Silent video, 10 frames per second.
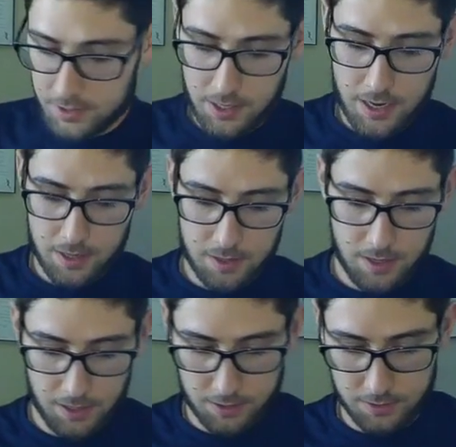thing
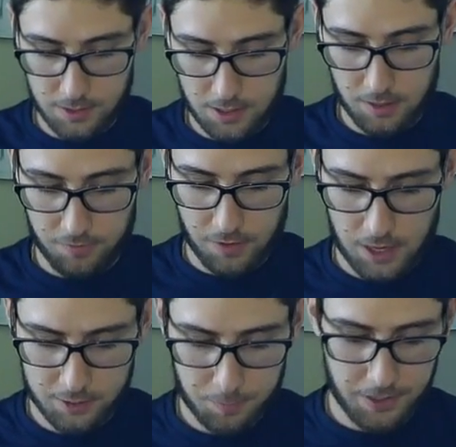is the
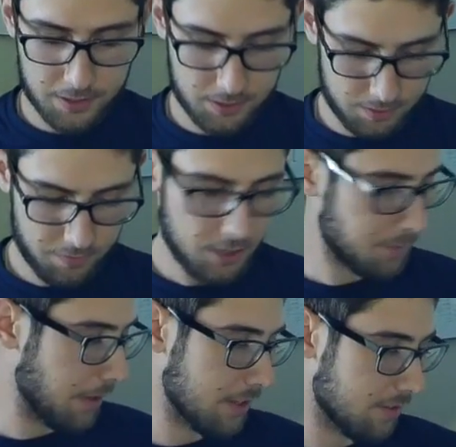flossbands. Now,
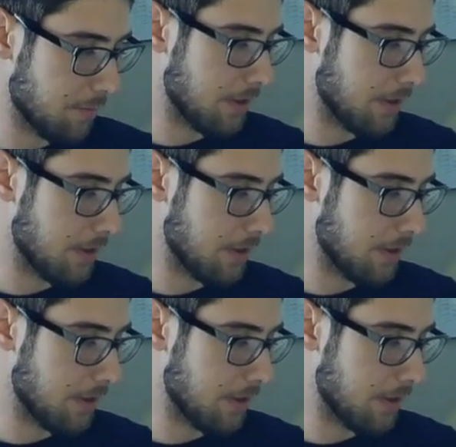flossbands have been